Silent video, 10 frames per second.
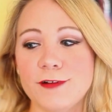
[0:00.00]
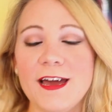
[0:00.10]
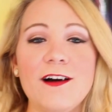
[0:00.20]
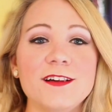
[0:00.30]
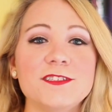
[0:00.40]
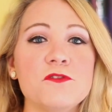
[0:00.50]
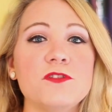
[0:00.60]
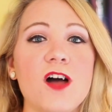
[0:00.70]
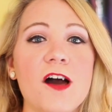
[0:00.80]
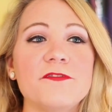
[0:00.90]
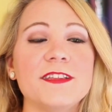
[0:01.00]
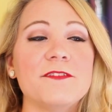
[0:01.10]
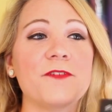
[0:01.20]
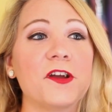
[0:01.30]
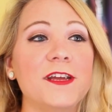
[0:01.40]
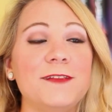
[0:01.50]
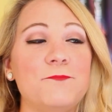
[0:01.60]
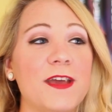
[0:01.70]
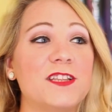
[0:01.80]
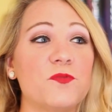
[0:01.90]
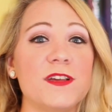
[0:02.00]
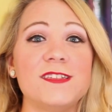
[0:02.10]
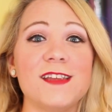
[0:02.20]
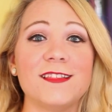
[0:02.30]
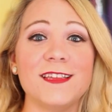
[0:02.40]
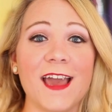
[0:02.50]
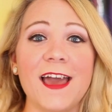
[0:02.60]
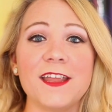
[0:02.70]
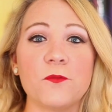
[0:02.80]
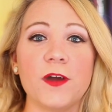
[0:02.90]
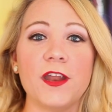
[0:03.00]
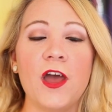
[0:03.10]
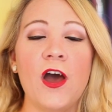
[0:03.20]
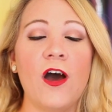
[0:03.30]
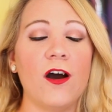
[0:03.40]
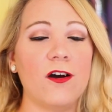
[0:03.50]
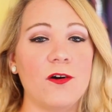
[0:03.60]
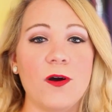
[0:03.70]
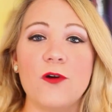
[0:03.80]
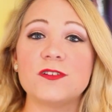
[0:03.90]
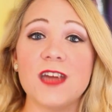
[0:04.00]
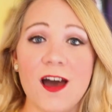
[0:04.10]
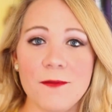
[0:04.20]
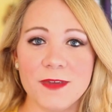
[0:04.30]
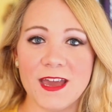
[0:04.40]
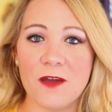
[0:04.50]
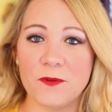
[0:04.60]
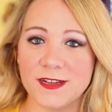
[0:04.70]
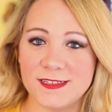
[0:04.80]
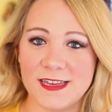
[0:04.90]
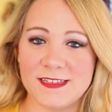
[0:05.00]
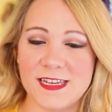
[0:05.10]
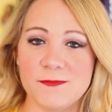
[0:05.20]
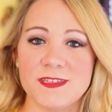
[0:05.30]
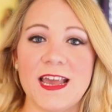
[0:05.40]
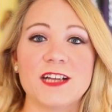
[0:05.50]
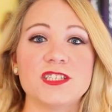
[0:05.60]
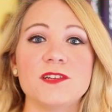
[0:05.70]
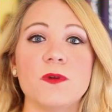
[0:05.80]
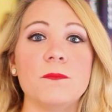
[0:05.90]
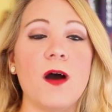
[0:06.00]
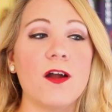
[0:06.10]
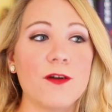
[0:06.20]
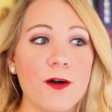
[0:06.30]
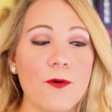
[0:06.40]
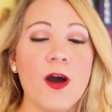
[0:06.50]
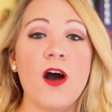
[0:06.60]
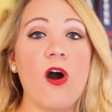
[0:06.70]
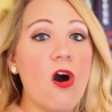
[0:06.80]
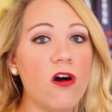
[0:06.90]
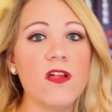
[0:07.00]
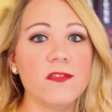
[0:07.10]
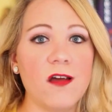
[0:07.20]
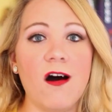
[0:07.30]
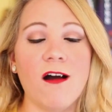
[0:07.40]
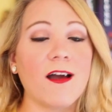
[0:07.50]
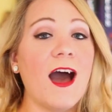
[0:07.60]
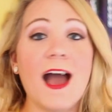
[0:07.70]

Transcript: I also loved the very big twist at the end when Oktami, I want to say his name, is actually Romaro all along.